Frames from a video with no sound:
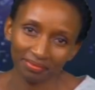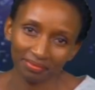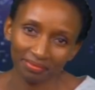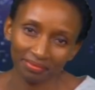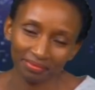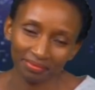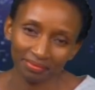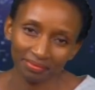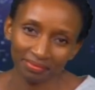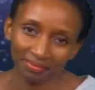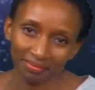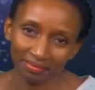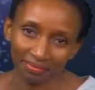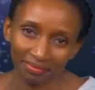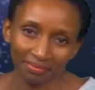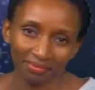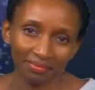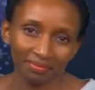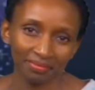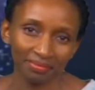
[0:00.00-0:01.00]

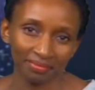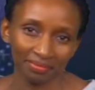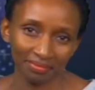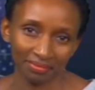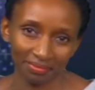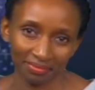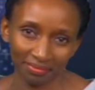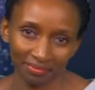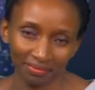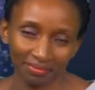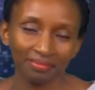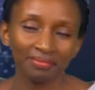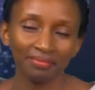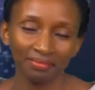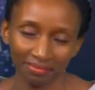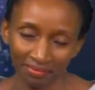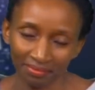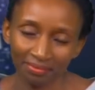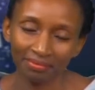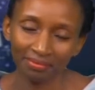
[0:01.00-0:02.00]

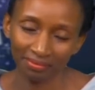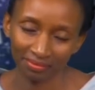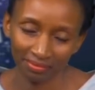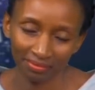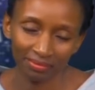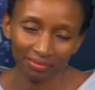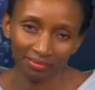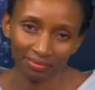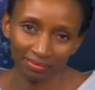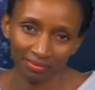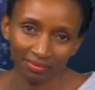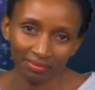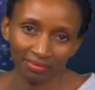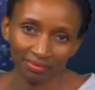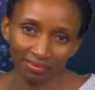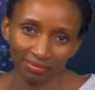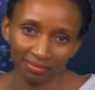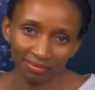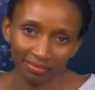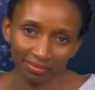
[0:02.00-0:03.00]

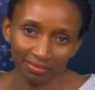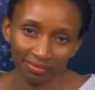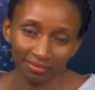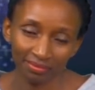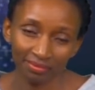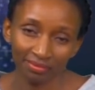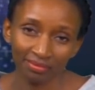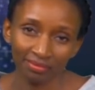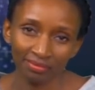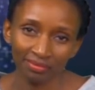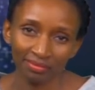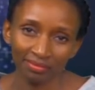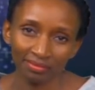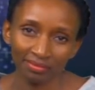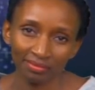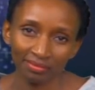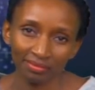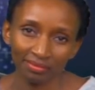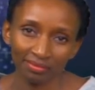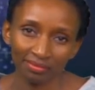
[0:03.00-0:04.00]

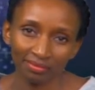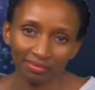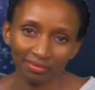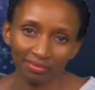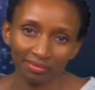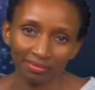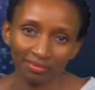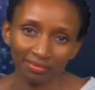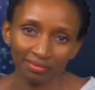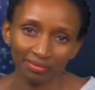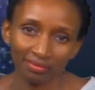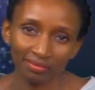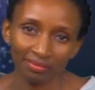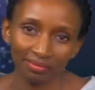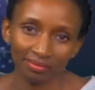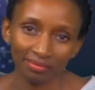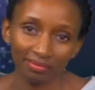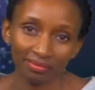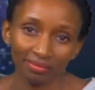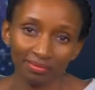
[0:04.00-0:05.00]

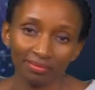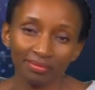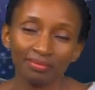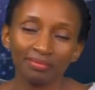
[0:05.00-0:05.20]
(not speaking)